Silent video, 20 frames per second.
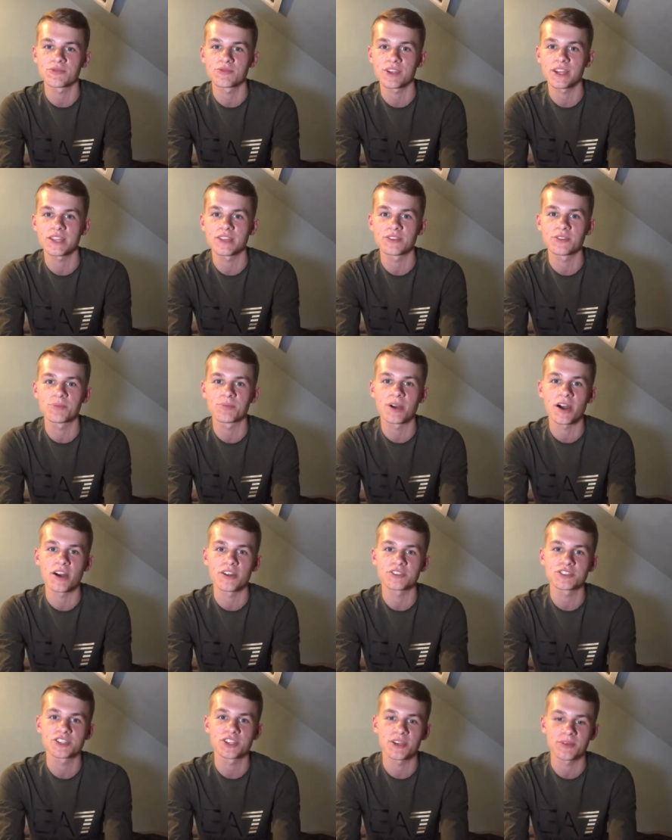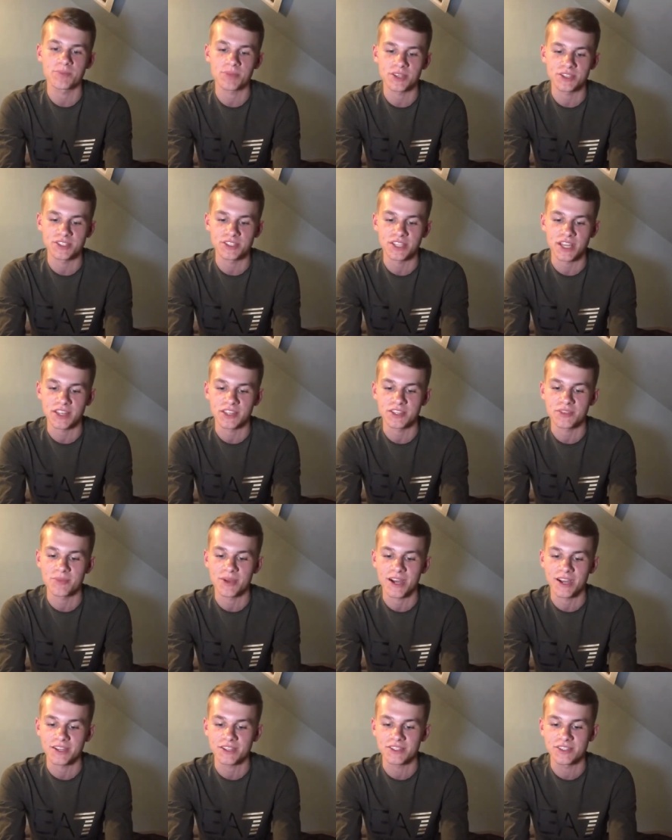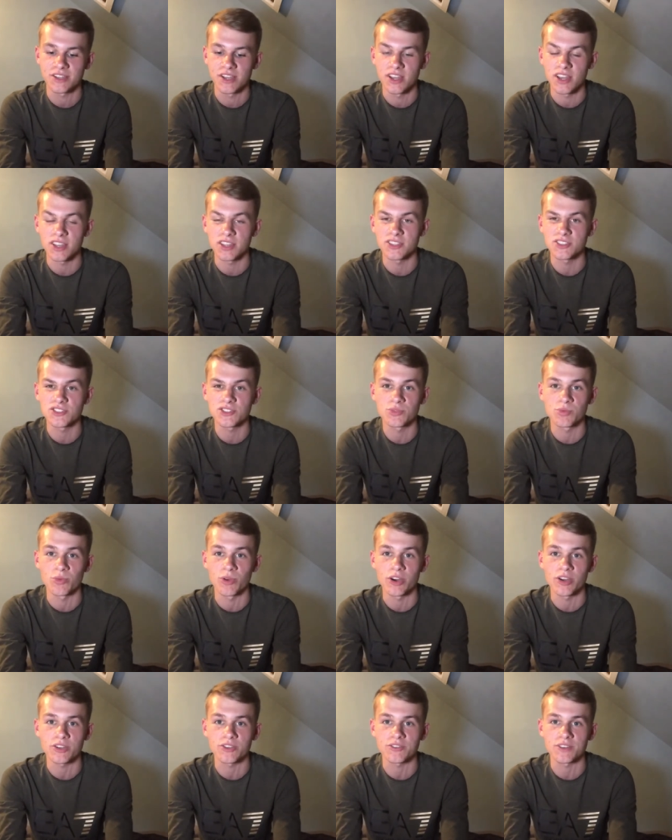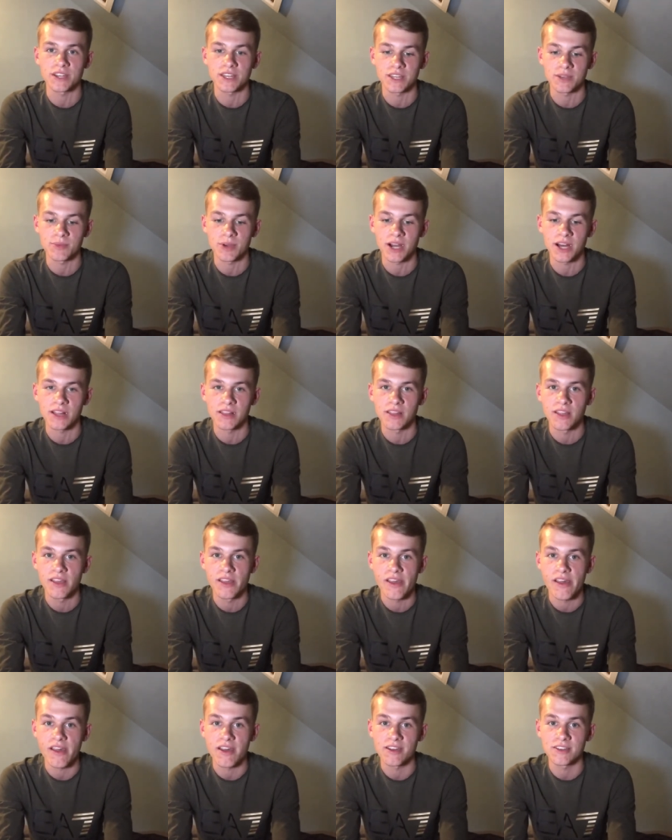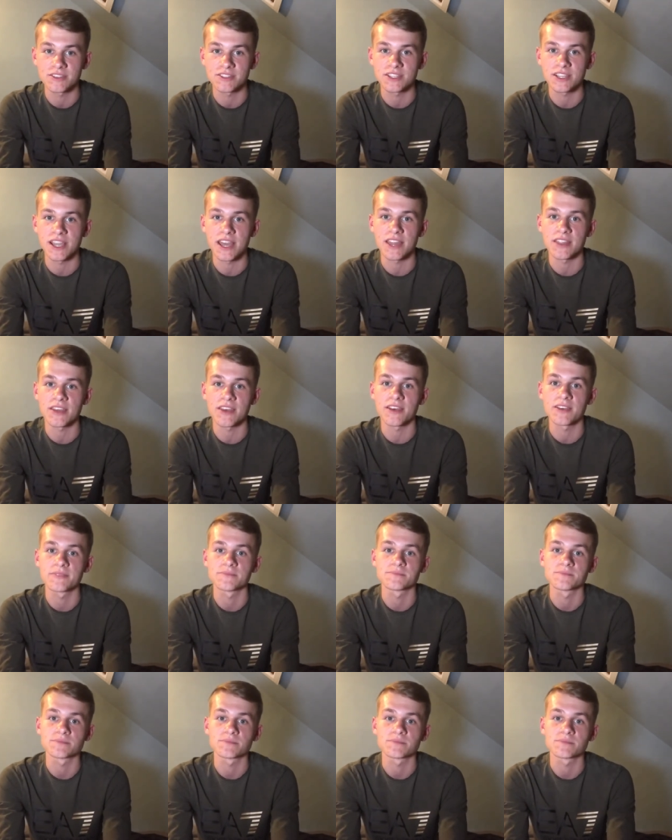a really good partnership as centre-backs, and they just work really well together.